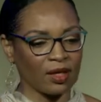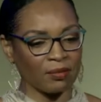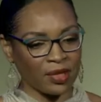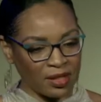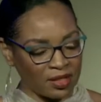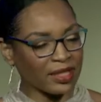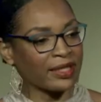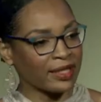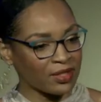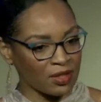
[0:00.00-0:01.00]
but I
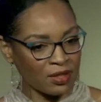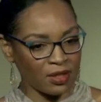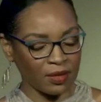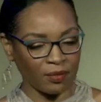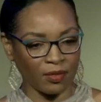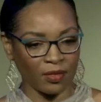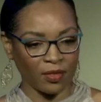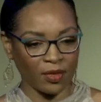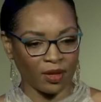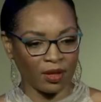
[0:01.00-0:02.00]
listened,
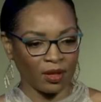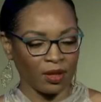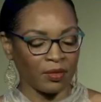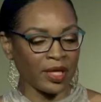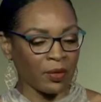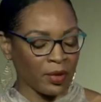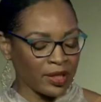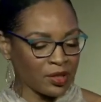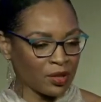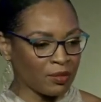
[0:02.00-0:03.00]
and I
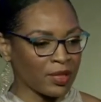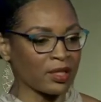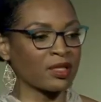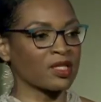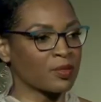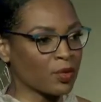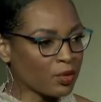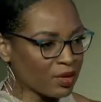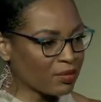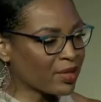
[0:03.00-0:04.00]
went home, and I
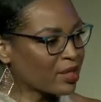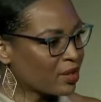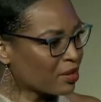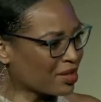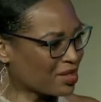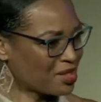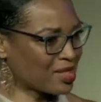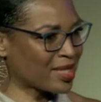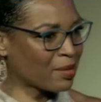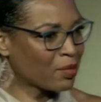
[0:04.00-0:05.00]
spoke with my daughter, and
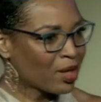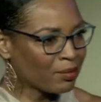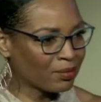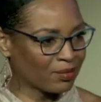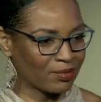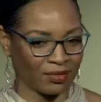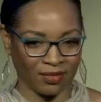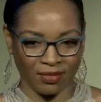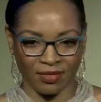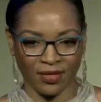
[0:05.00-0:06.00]
she's like, Mom,
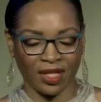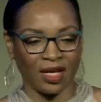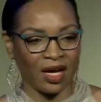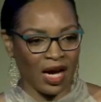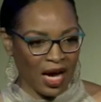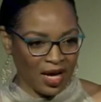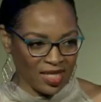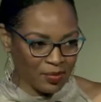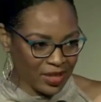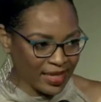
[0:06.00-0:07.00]

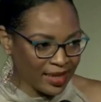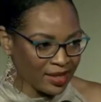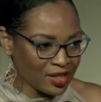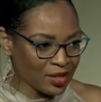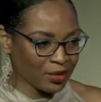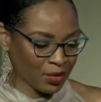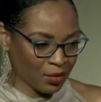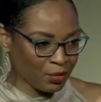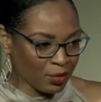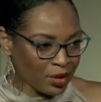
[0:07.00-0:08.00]
hospitality
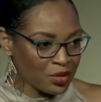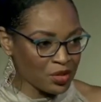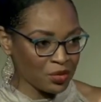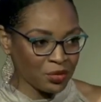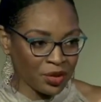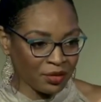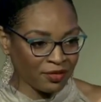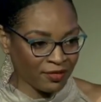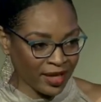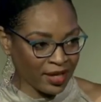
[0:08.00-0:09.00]
runs through your
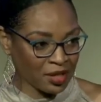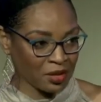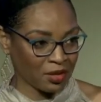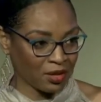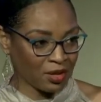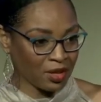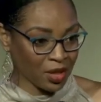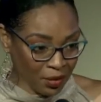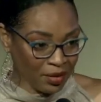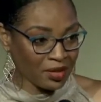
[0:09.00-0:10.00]
vein.
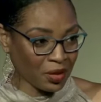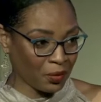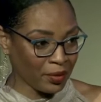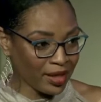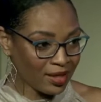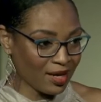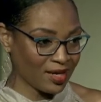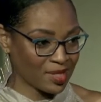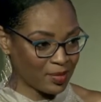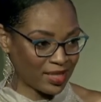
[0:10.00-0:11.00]
You are the queen of
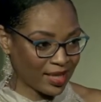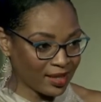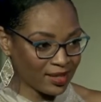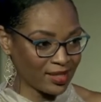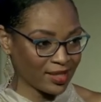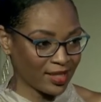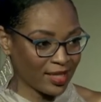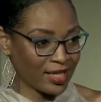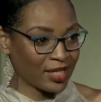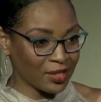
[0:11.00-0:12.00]
hospitality.
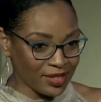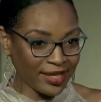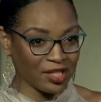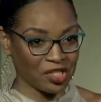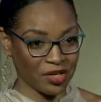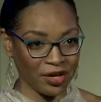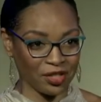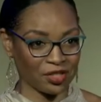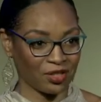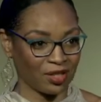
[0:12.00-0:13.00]
You take
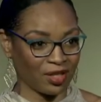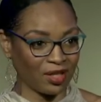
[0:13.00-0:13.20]
charge.